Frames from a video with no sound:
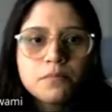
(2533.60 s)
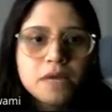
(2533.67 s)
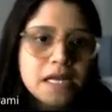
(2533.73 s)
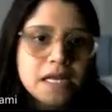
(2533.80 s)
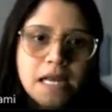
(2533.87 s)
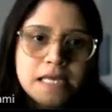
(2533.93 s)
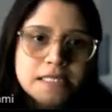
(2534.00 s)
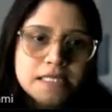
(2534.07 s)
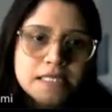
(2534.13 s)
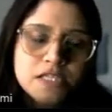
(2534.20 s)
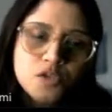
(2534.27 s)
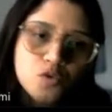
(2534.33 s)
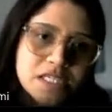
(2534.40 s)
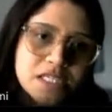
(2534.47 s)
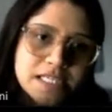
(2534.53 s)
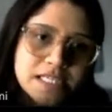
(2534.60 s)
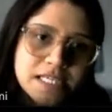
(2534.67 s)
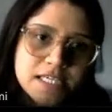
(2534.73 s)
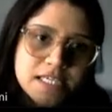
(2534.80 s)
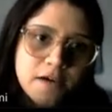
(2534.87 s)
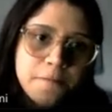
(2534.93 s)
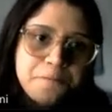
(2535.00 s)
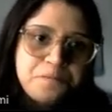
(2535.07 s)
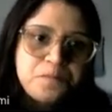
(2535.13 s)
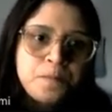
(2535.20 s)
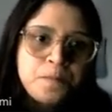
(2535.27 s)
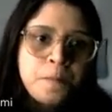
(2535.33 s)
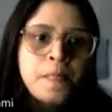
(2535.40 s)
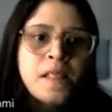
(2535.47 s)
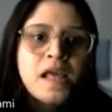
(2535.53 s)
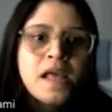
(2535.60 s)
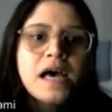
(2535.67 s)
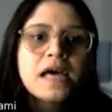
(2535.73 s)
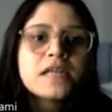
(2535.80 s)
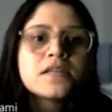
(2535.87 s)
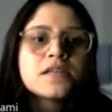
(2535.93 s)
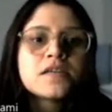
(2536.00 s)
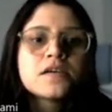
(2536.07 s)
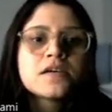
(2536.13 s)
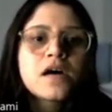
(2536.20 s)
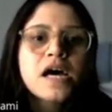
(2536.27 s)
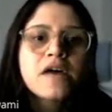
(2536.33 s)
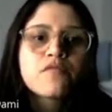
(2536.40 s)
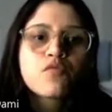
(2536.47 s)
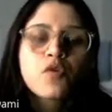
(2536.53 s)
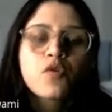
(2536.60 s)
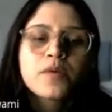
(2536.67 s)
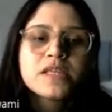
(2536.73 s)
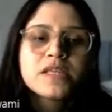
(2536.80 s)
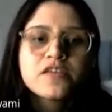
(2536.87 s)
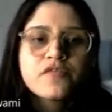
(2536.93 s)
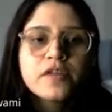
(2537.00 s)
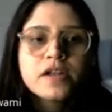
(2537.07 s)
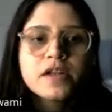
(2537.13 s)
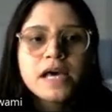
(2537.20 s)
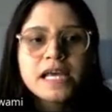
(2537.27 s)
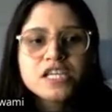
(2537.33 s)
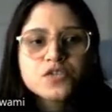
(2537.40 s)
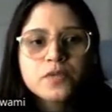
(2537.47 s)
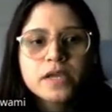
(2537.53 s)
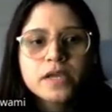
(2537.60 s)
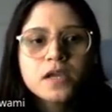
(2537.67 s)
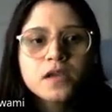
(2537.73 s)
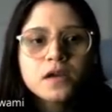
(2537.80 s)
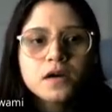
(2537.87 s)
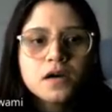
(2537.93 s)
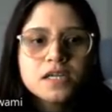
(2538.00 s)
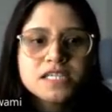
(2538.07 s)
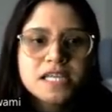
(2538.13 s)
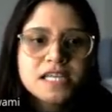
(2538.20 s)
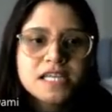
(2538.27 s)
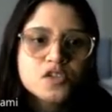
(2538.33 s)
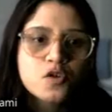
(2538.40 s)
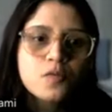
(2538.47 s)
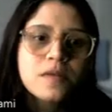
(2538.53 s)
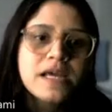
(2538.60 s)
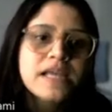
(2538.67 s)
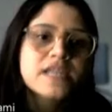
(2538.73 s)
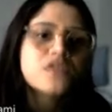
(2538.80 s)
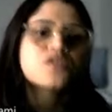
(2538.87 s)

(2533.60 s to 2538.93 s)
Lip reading: analyze and use this data. And I have worked with different X-ray telescope like